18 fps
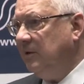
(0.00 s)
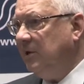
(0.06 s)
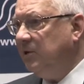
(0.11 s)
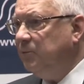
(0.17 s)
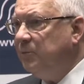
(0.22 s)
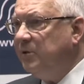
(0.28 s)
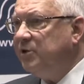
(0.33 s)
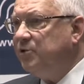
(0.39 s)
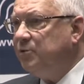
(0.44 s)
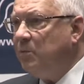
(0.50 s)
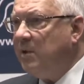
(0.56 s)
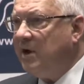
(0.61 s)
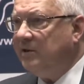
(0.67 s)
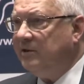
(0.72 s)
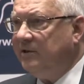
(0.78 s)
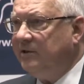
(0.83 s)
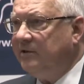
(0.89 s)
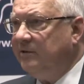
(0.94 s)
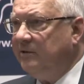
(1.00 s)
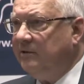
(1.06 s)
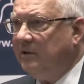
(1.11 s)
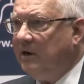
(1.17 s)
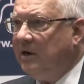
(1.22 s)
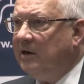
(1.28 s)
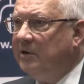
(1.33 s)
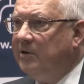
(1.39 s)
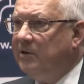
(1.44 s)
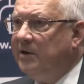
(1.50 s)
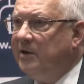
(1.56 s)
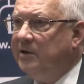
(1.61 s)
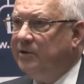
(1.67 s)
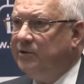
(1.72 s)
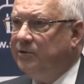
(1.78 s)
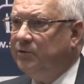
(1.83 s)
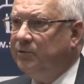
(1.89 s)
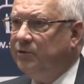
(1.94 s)
and which ones are
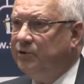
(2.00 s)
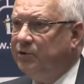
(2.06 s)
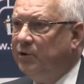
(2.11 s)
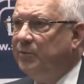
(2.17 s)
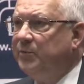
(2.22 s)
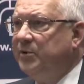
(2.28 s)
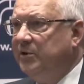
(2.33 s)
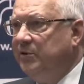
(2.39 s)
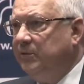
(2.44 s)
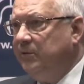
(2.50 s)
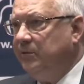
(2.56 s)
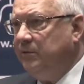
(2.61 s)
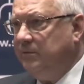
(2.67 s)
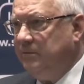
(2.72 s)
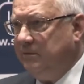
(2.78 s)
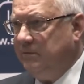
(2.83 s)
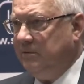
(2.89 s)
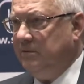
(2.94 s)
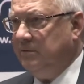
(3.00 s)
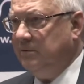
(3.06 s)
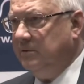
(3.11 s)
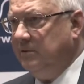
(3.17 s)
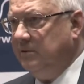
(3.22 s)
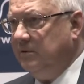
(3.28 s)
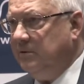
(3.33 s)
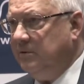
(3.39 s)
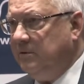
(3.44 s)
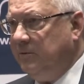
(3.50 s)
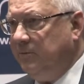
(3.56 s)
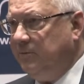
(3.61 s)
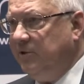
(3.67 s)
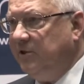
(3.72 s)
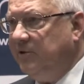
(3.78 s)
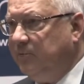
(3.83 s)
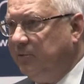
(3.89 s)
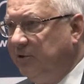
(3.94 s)
going to torpedo a
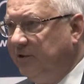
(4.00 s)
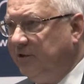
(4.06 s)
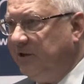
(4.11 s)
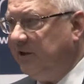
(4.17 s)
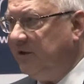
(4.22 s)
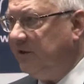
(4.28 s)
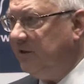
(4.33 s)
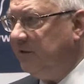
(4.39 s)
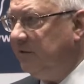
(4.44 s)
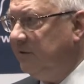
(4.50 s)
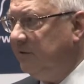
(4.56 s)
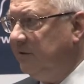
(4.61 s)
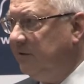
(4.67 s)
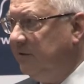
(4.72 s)
peace process.